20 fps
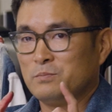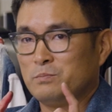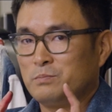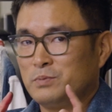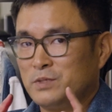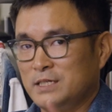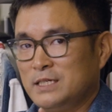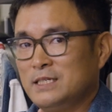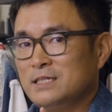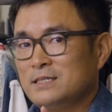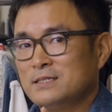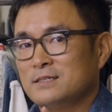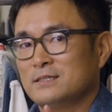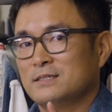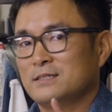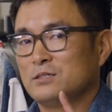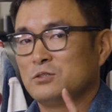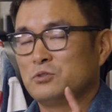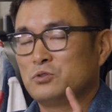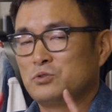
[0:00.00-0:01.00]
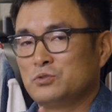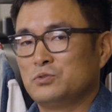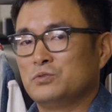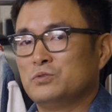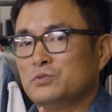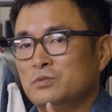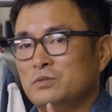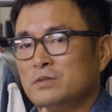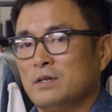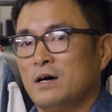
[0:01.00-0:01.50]
please
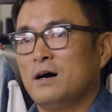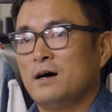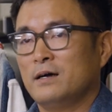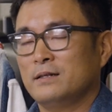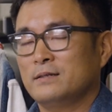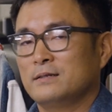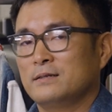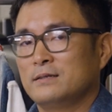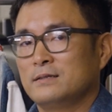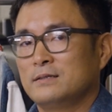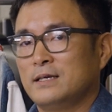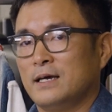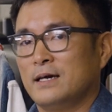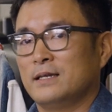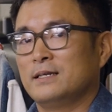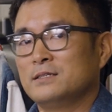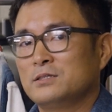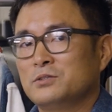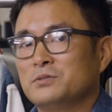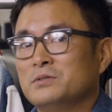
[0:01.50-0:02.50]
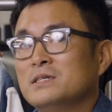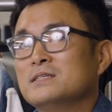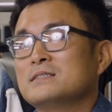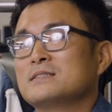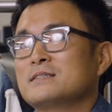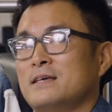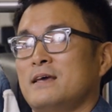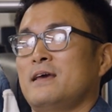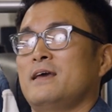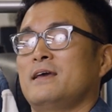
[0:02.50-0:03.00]
do not get into
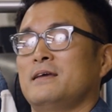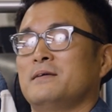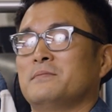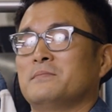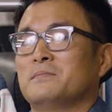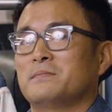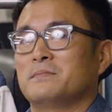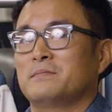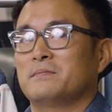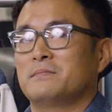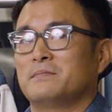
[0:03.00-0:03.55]
this game